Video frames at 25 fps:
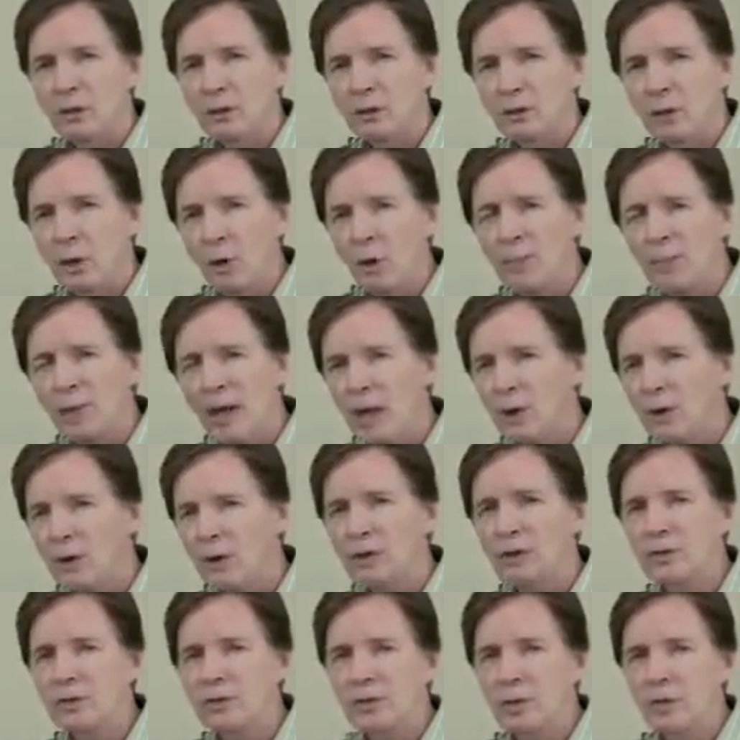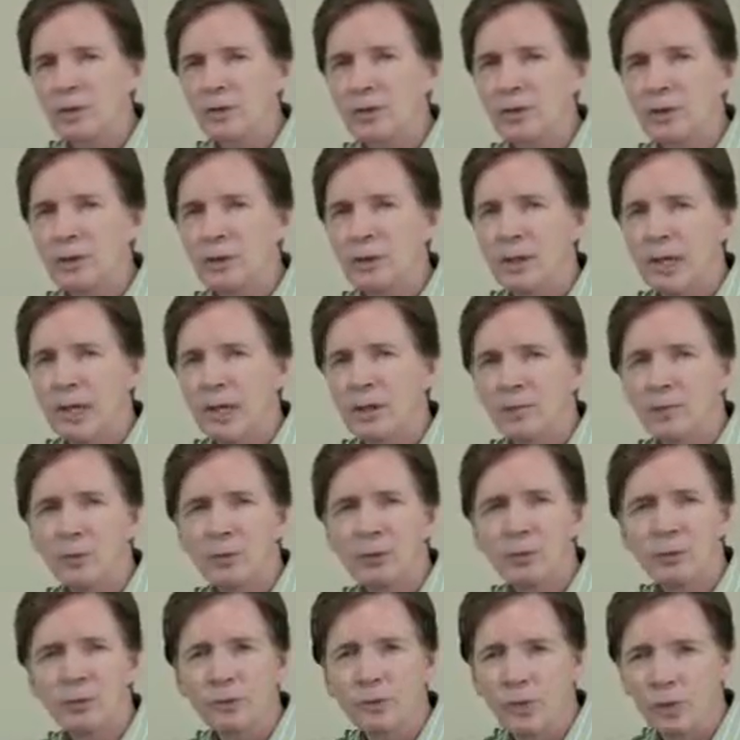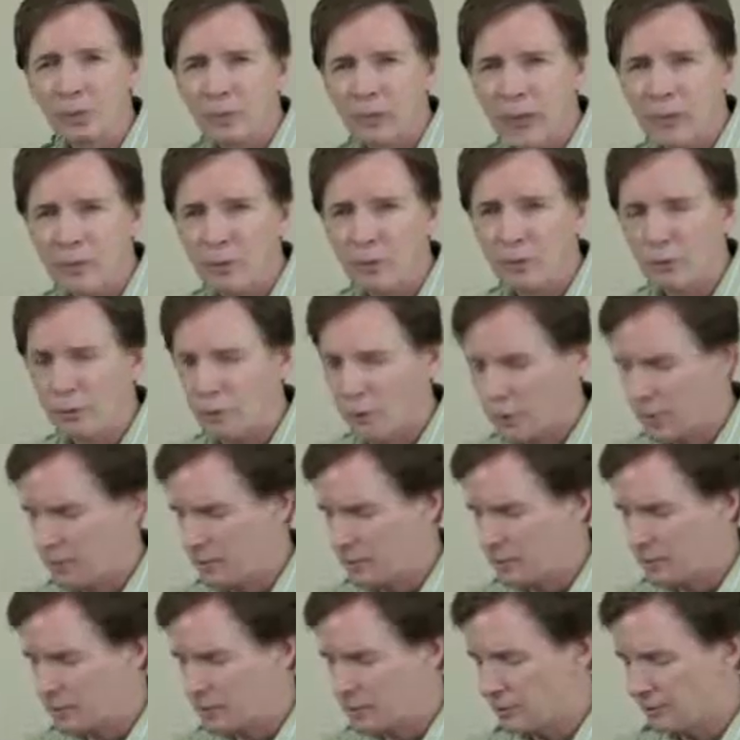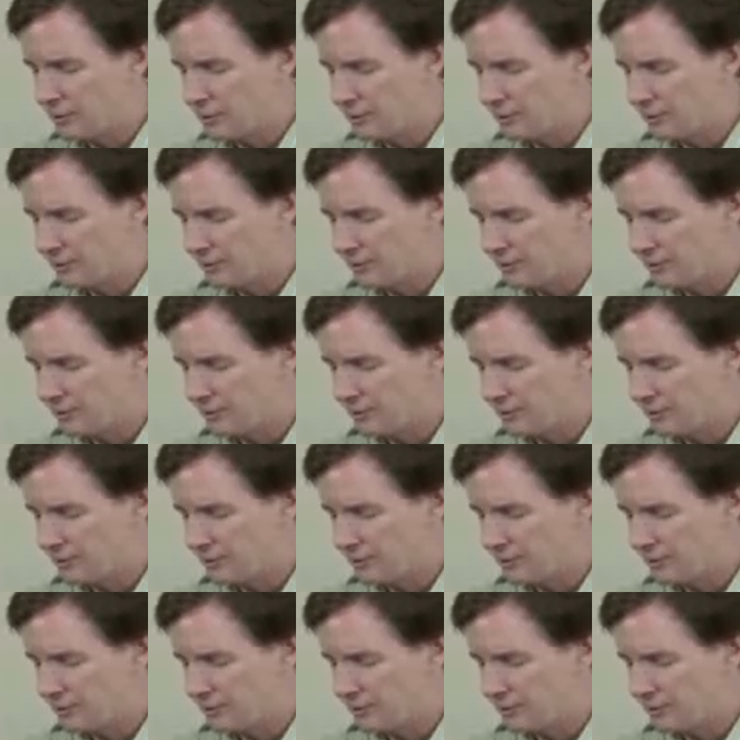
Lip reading: lower power consumption and improved low light performance.